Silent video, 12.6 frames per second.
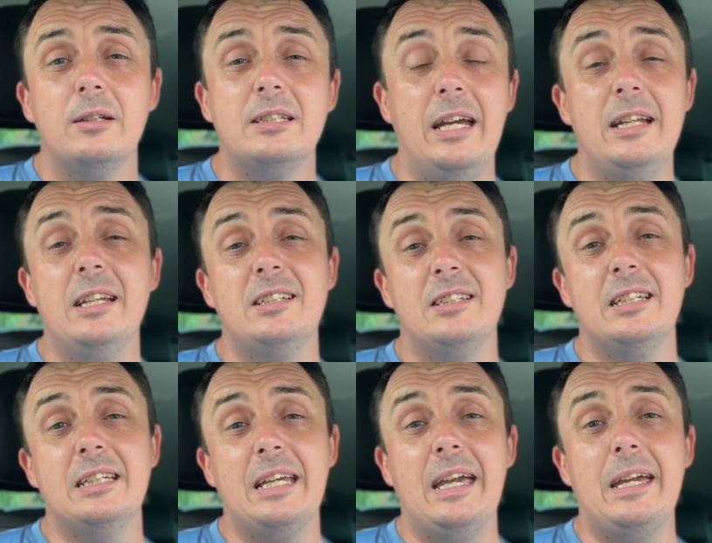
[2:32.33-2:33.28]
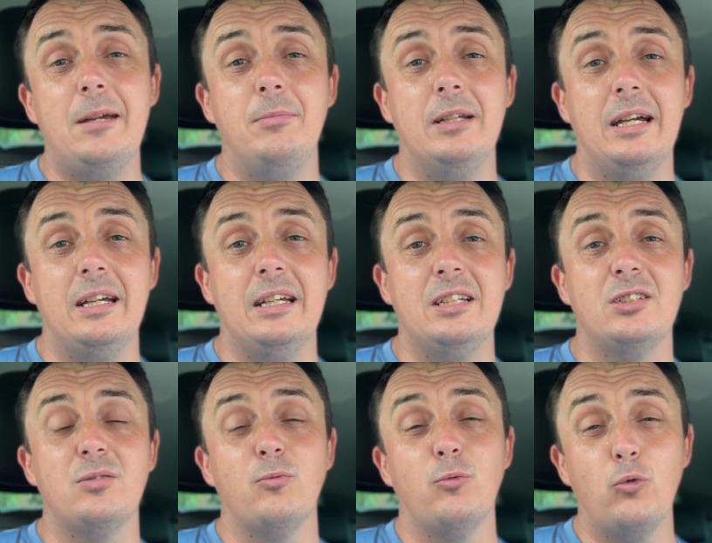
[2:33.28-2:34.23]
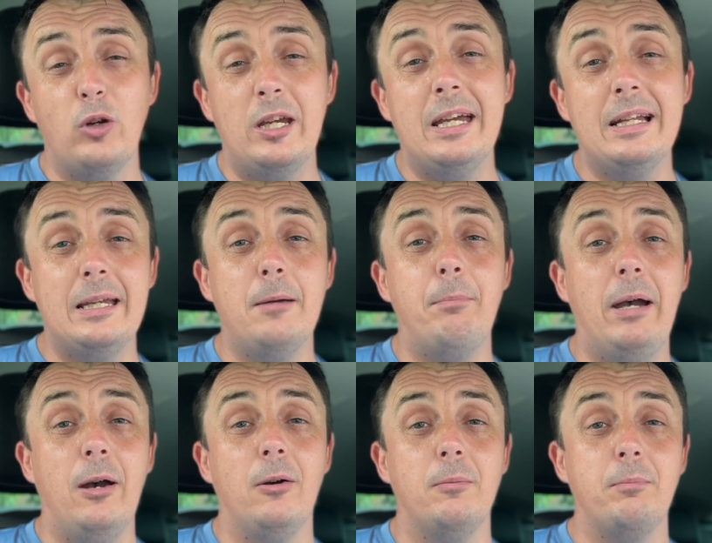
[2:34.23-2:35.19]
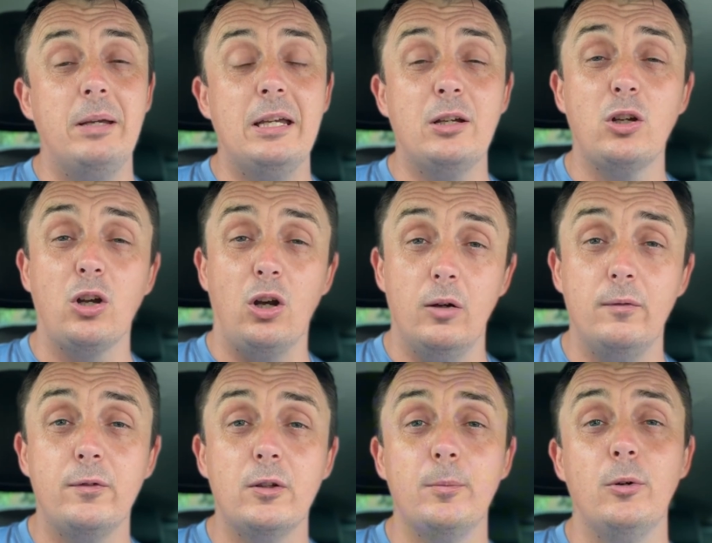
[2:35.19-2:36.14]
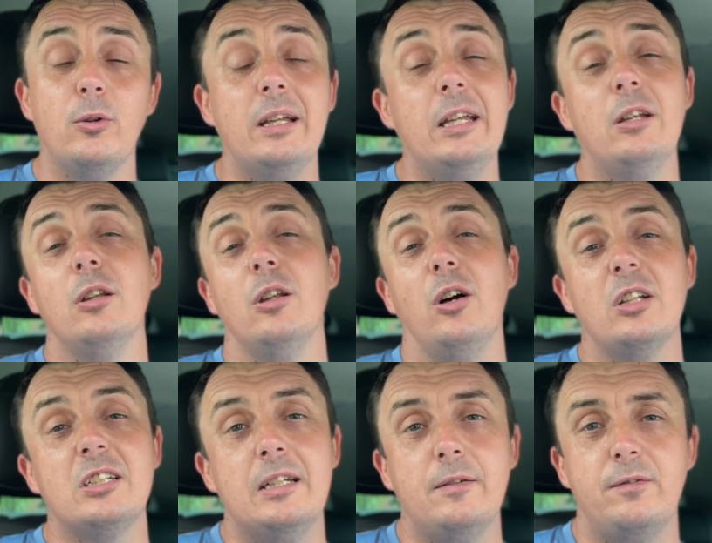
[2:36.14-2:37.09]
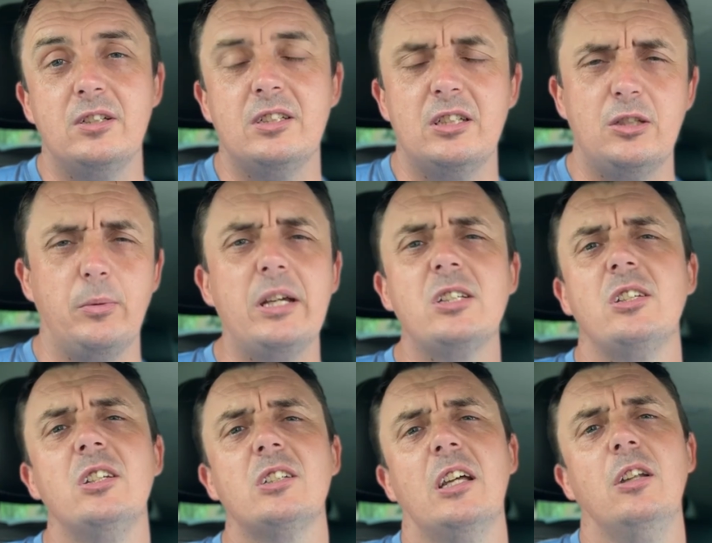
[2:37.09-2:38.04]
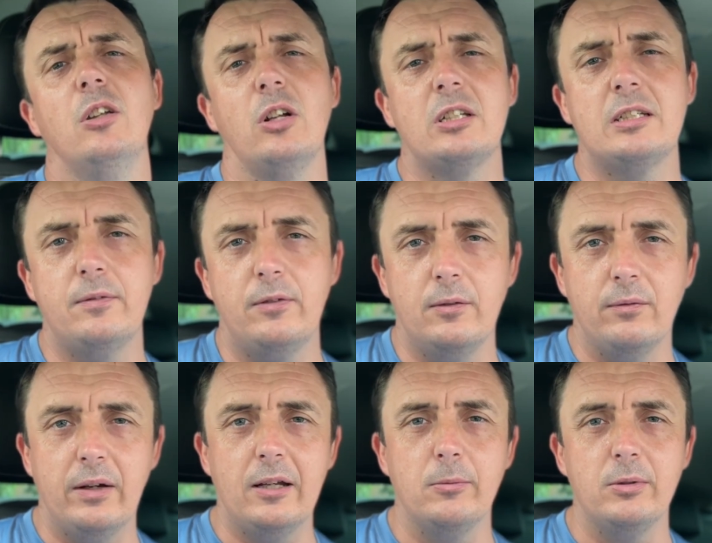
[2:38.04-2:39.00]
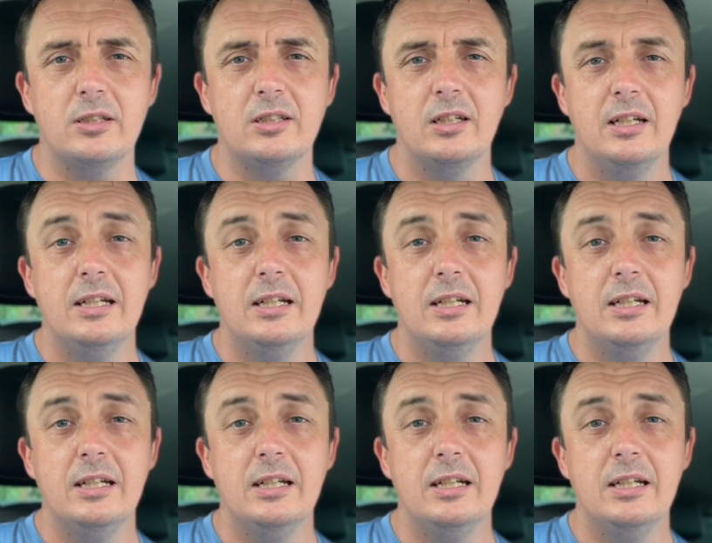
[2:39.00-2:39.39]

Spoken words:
Tennis is a game that is really about being comfortable in lots of different situations and lots of different environments.